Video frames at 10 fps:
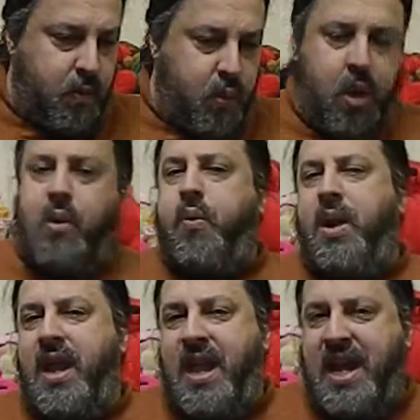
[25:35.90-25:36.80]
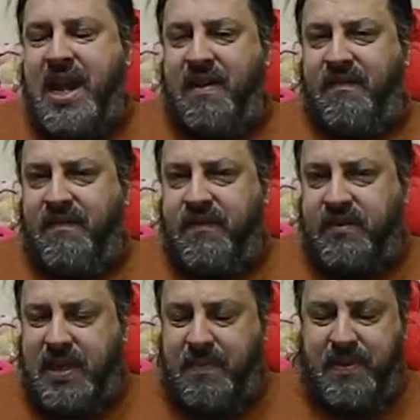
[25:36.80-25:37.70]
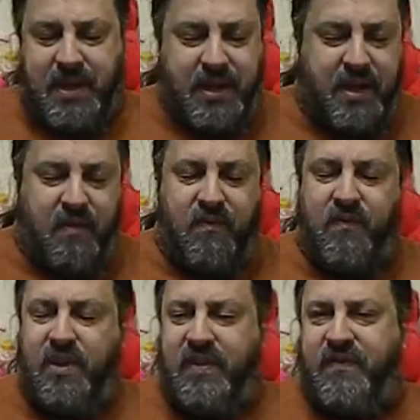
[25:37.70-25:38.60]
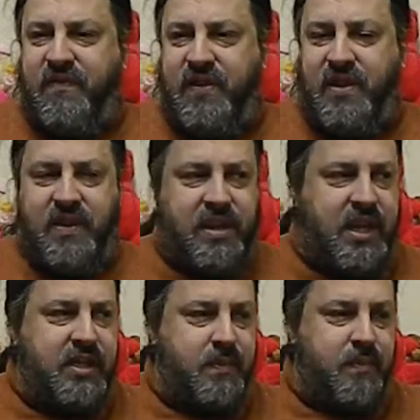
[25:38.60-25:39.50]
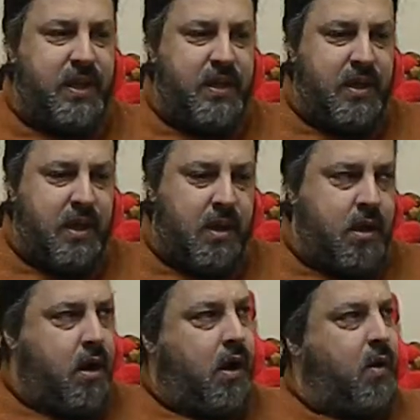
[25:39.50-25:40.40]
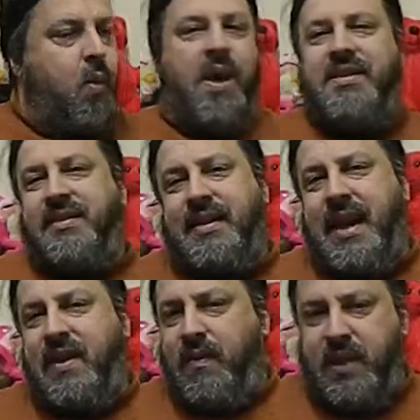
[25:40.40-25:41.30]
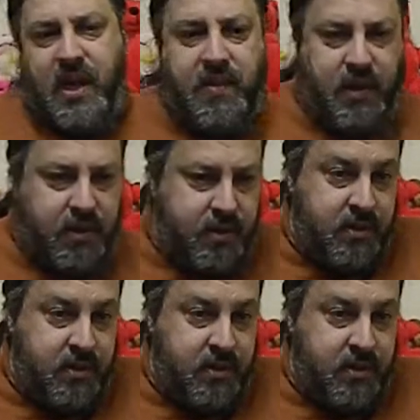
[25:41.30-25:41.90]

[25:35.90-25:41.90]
work with what I have type of thing. And I don't really feel the need to be uh, on one side or the other.